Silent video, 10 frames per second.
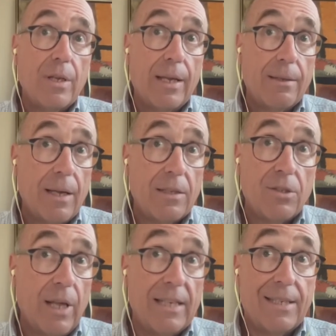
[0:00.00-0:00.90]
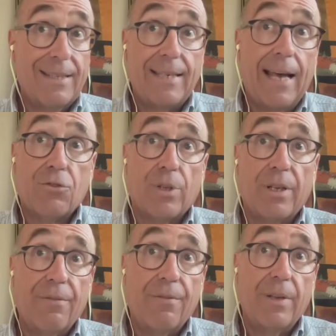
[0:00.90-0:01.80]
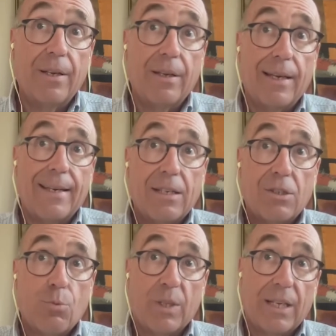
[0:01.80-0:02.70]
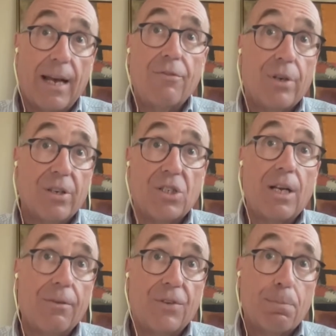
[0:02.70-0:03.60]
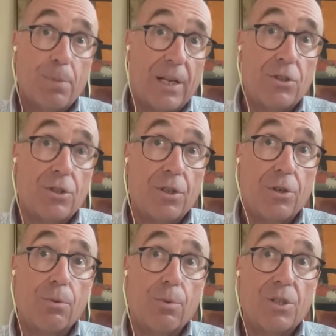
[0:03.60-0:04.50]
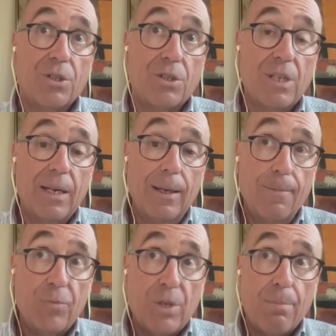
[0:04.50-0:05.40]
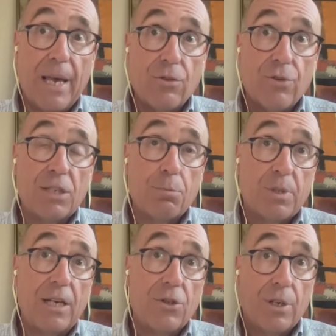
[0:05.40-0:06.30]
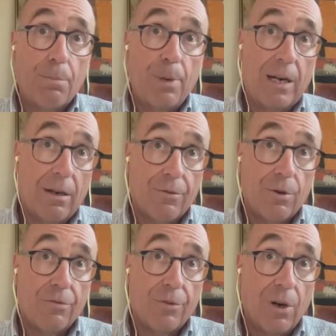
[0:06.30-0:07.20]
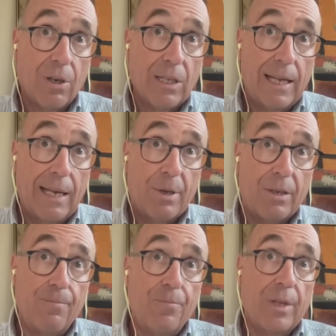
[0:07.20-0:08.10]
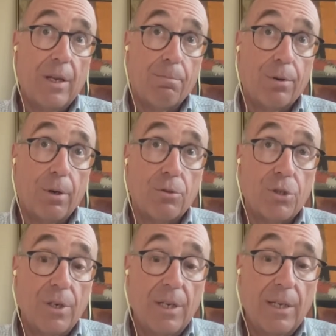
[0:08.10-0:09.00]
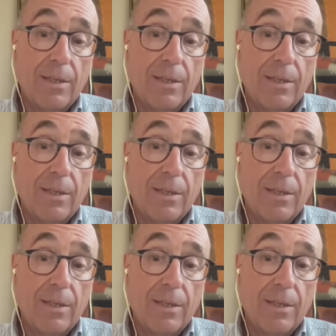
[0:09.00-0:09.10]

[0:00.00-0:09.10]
And it's, it's, it's actually against what the governor herself has pledged to do, which is to make transportation a part of her overall climate approach